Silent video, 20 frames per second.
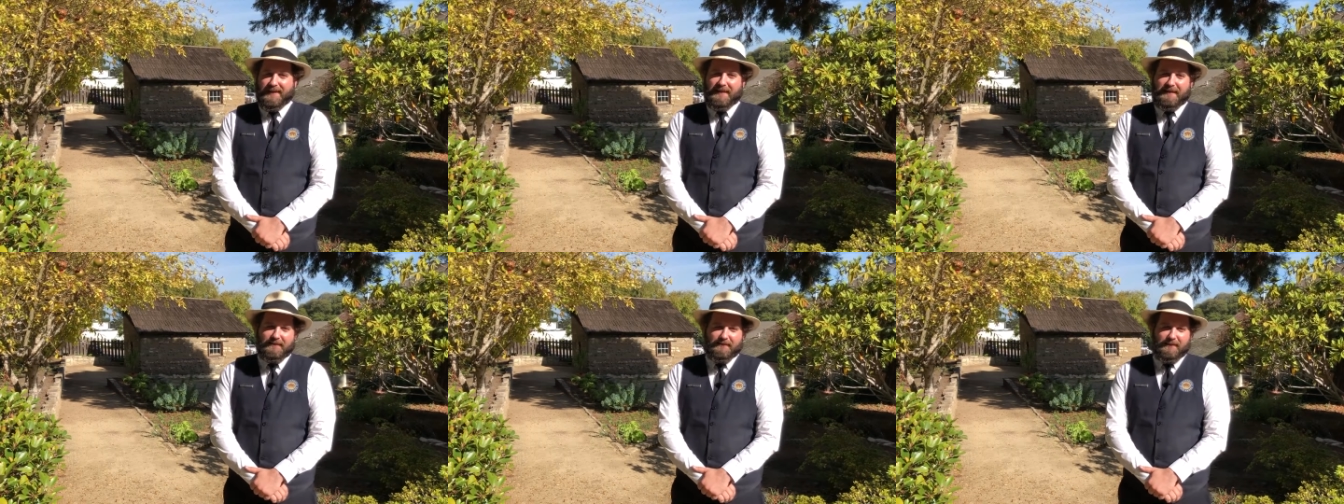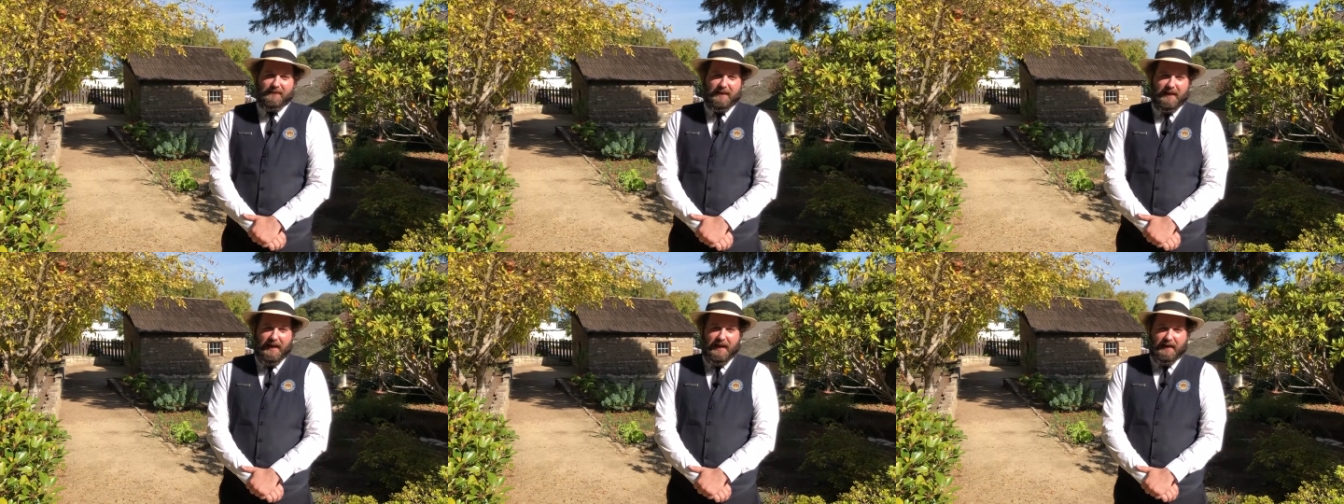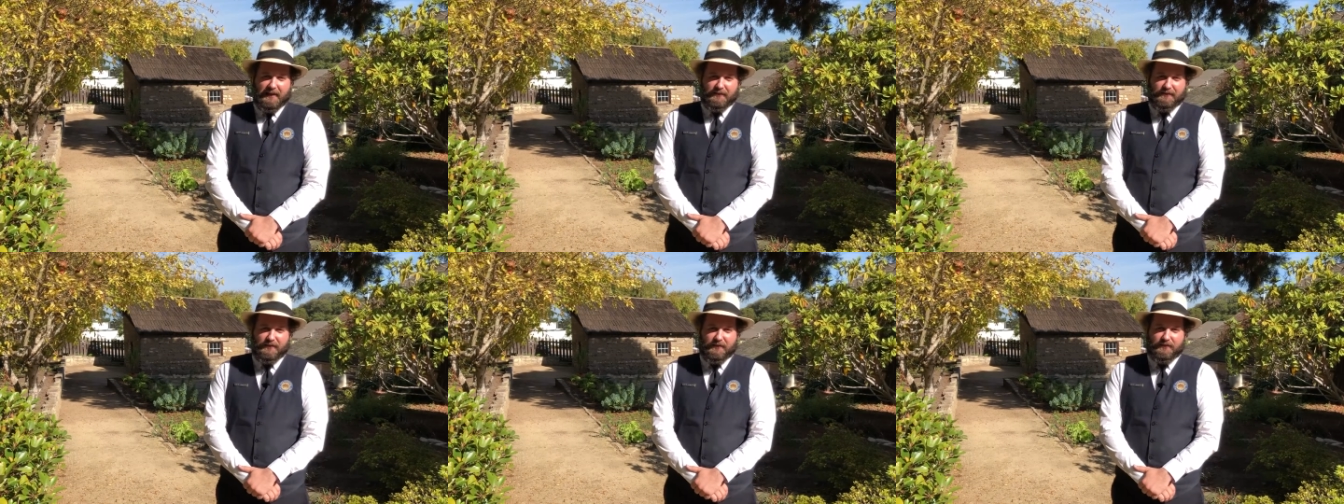easy
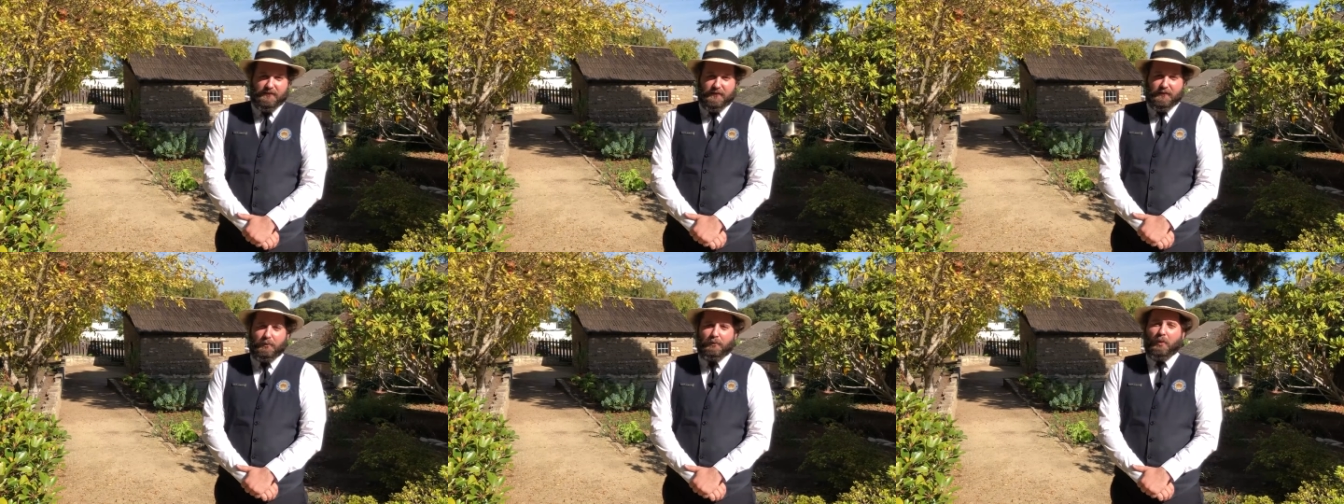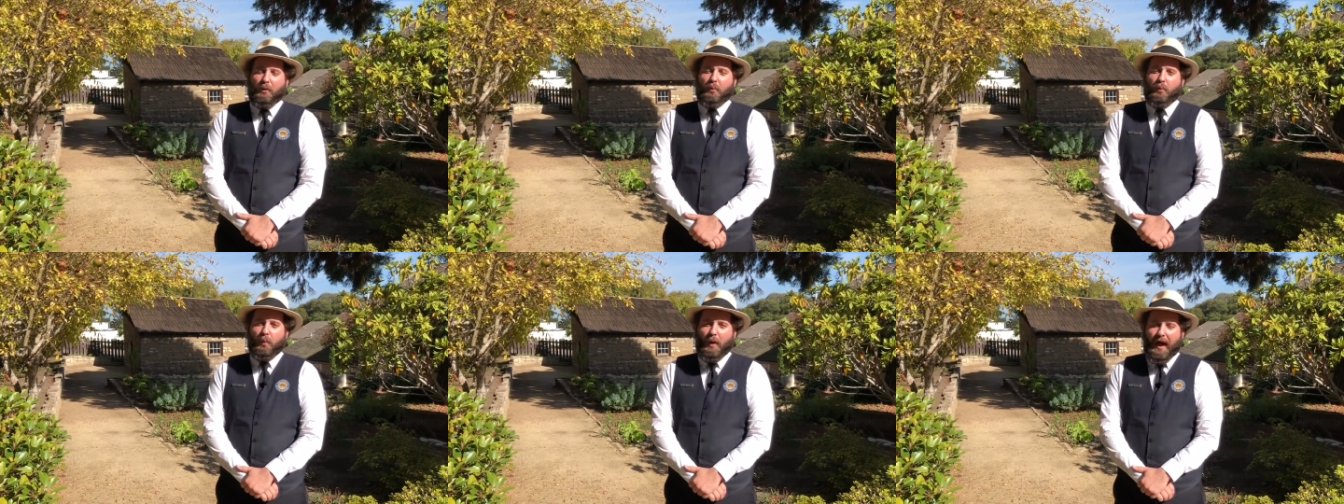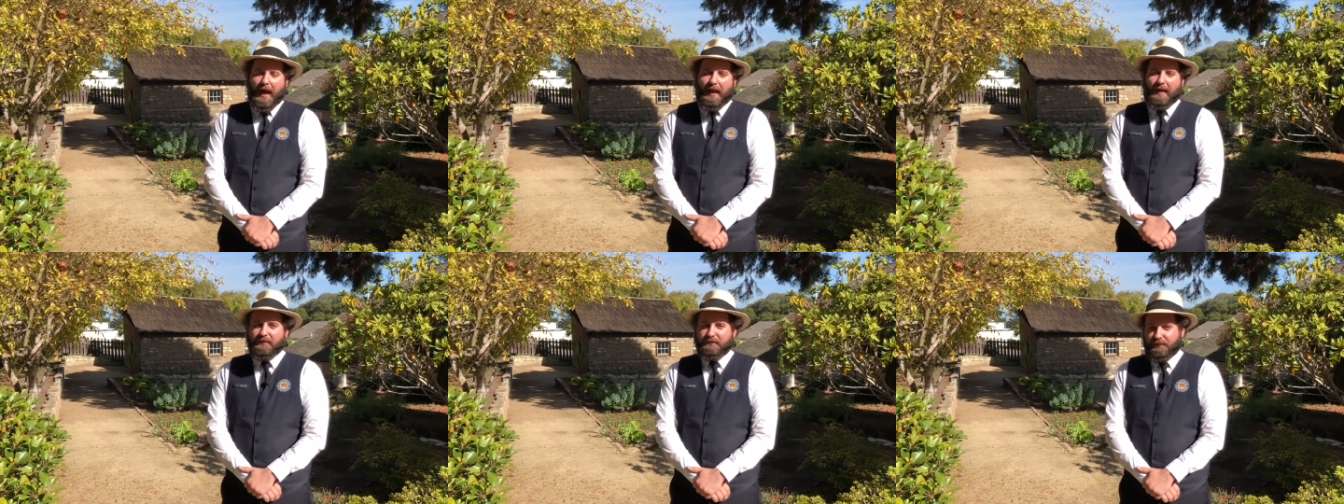access to a
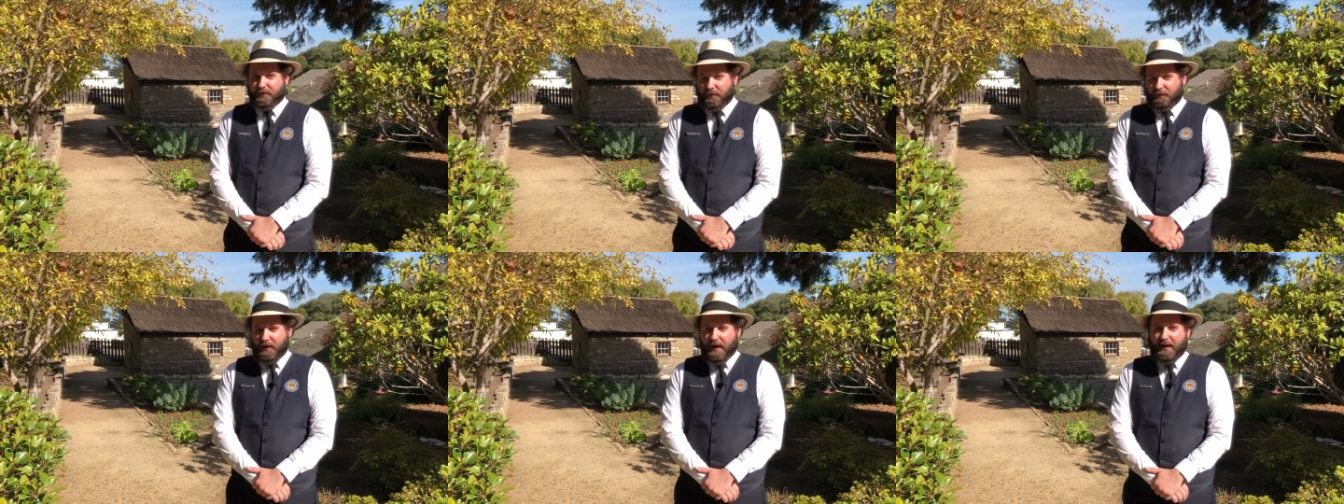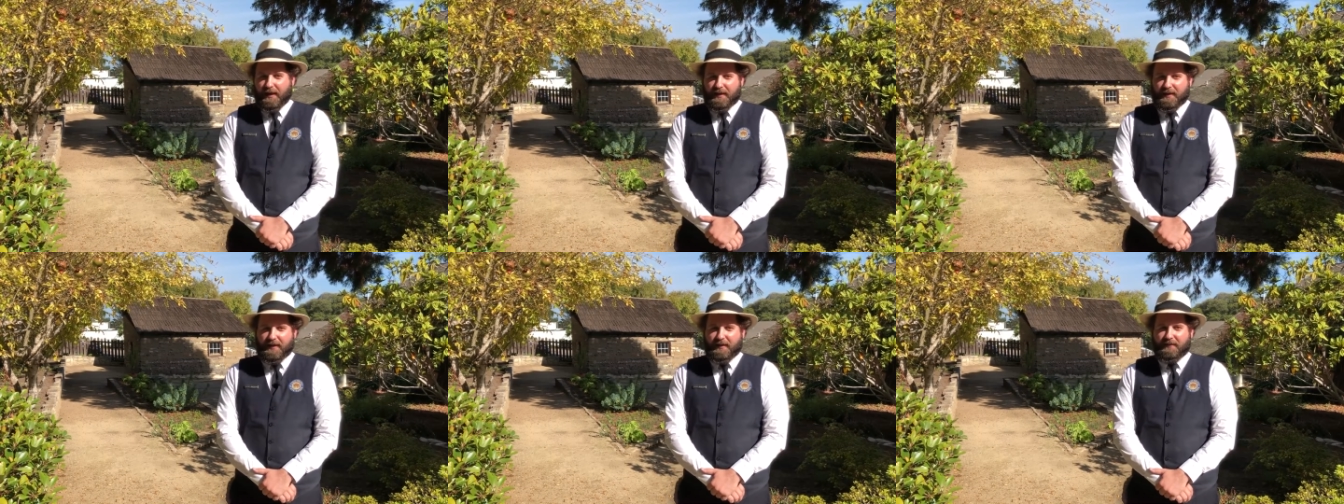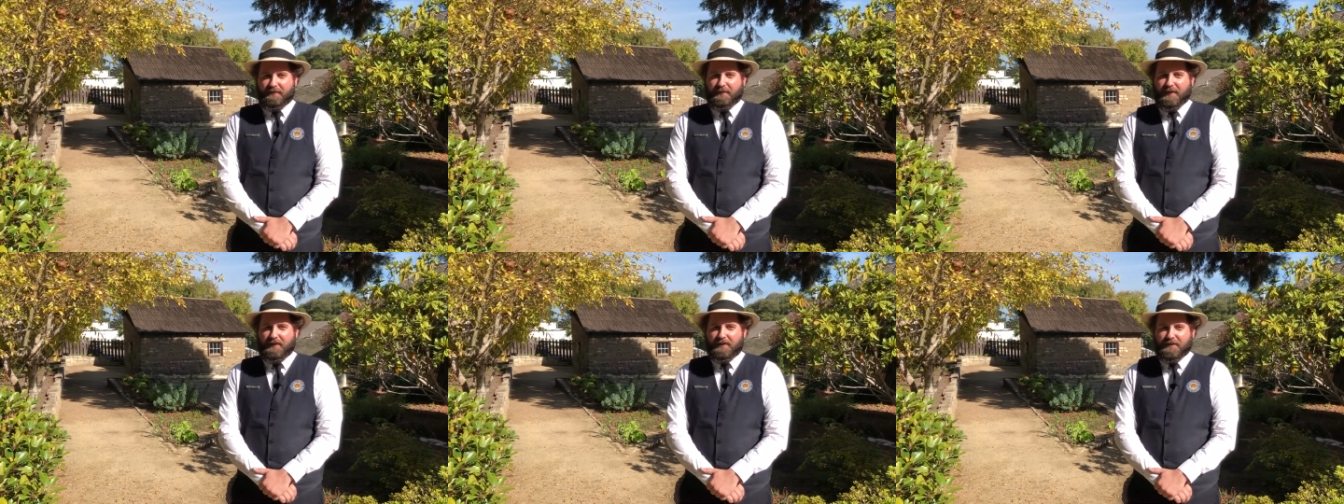wide variety
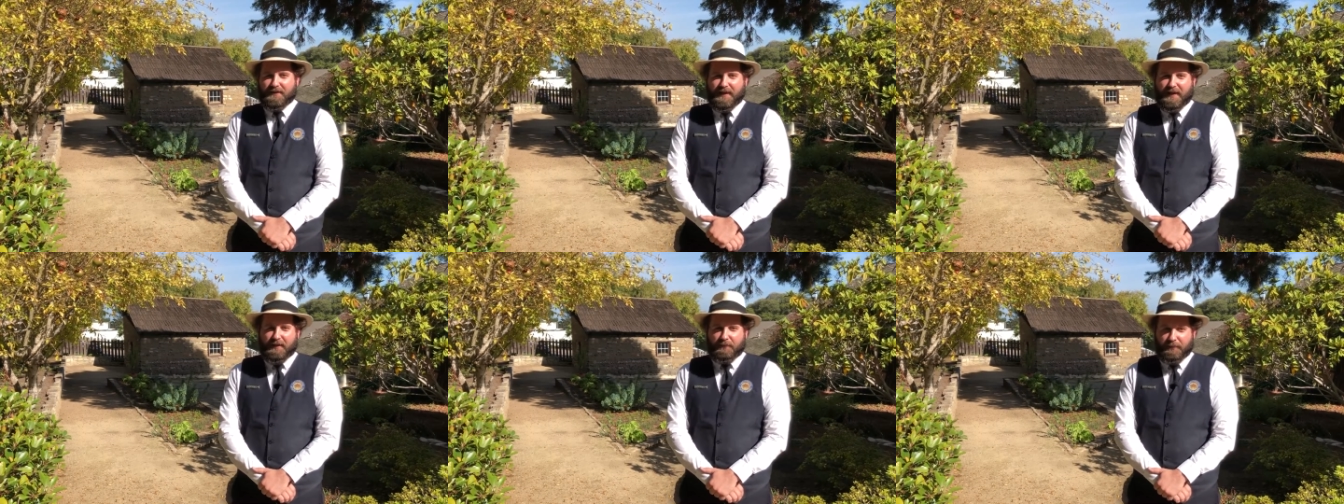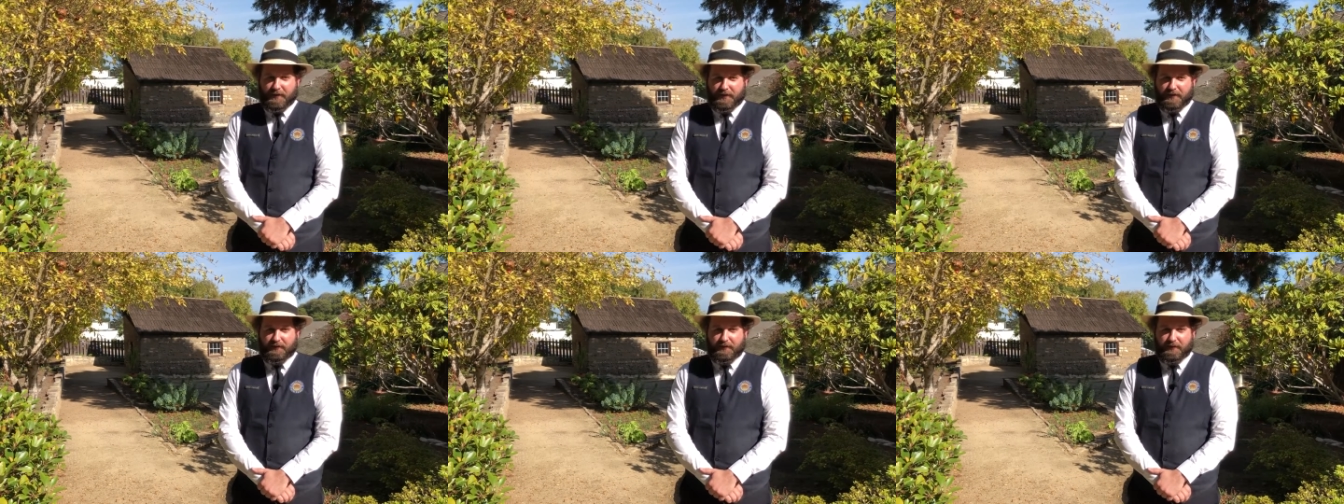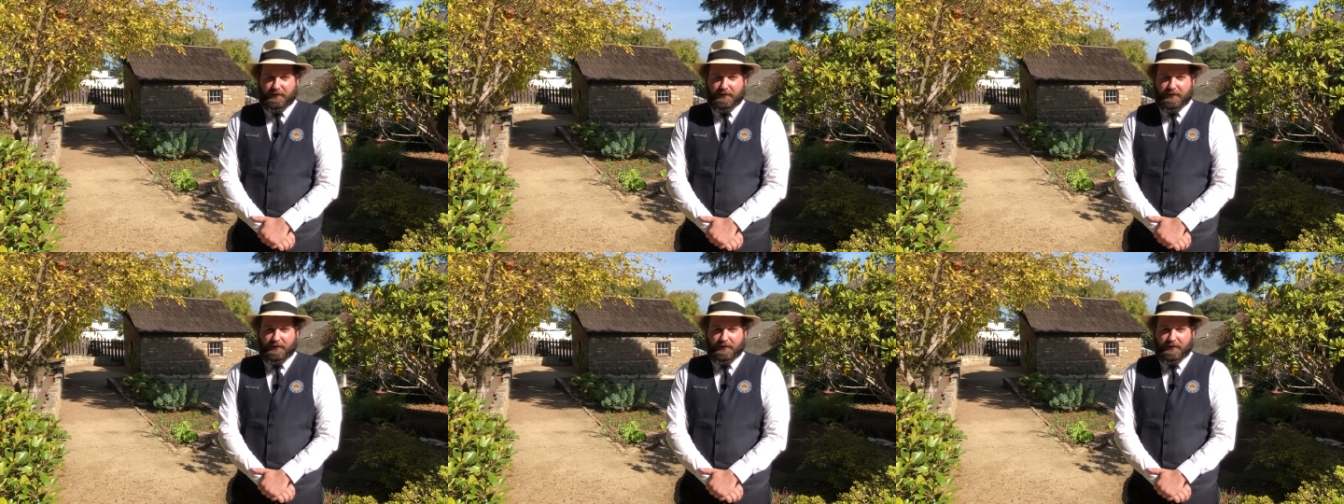of entertainment.